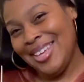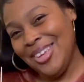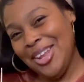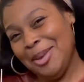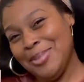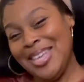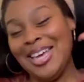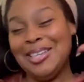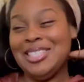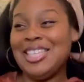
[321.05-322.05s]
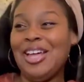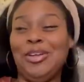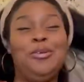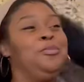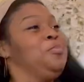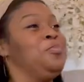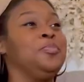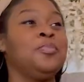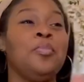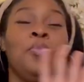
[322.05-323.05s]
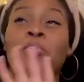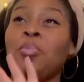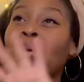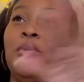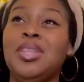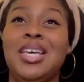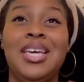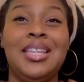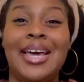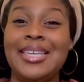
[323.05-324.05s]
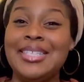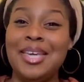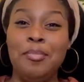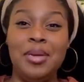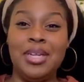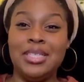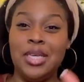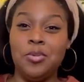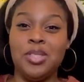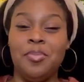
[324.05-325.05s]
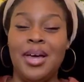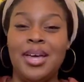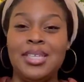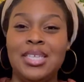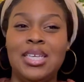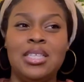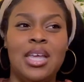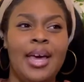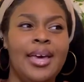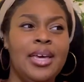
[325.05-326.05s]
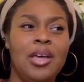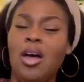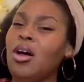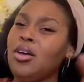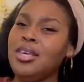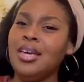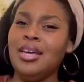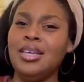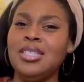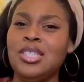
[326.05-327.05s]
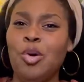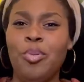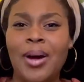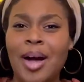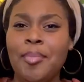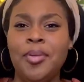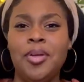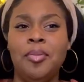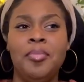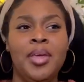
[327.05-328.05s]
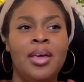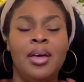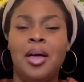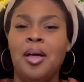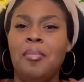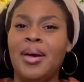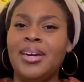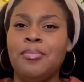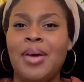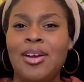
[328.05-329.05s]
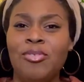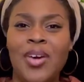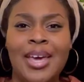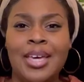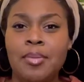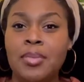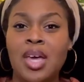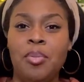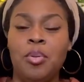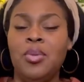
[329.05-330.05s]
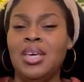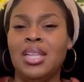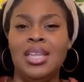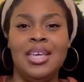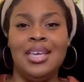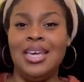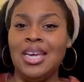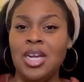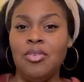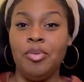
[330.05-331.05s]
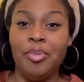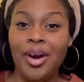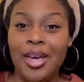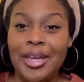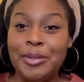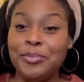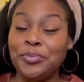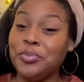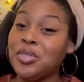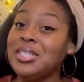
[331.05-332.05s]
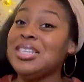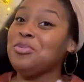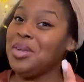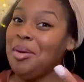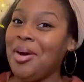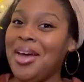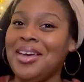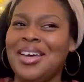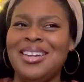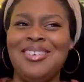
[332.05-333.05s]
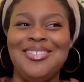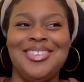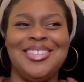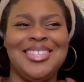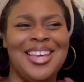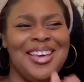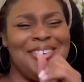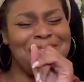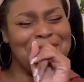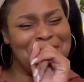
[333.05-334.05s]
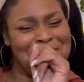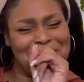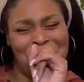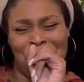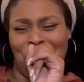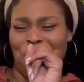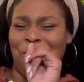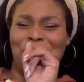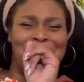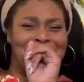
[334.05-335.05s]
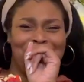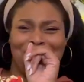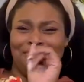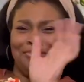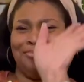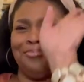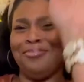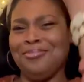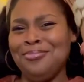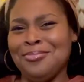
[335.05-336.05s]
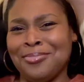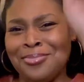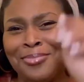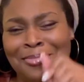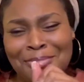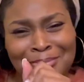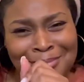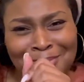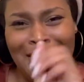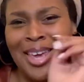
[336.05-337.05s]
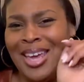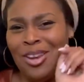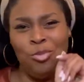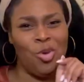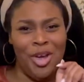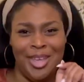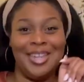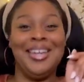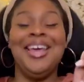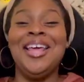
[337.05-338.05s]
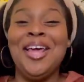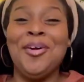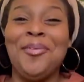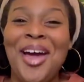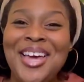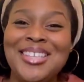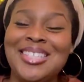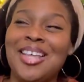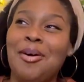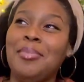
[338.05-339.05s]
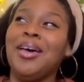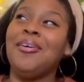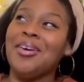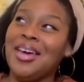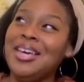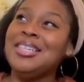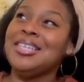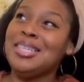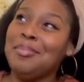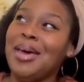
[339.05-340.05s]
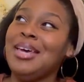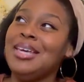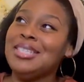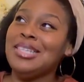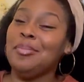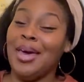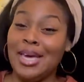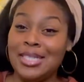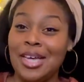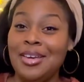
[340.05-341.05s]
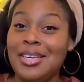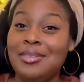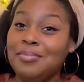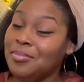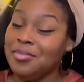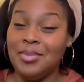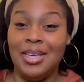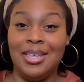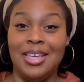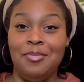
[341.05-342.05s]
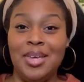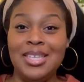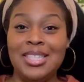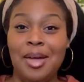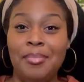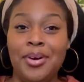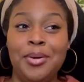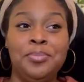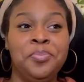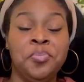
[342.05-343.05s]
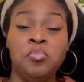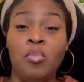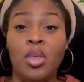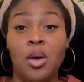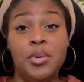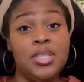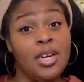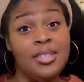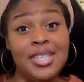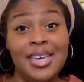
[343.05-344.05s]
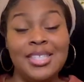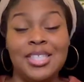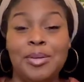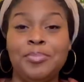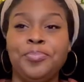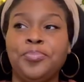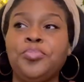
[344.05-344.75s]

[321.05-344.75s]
You know what I'm saying? So within like 10 minutes, he responds and he's like, oh yeah, it's no problem. Uh, matter, matter of fact, hit me up and we can link again over break because it's winter break. And I was just like, oh, mm. and one, right? So I'm like, okay, he took the bait, he took the bait. So he, he give me his number and we start texting.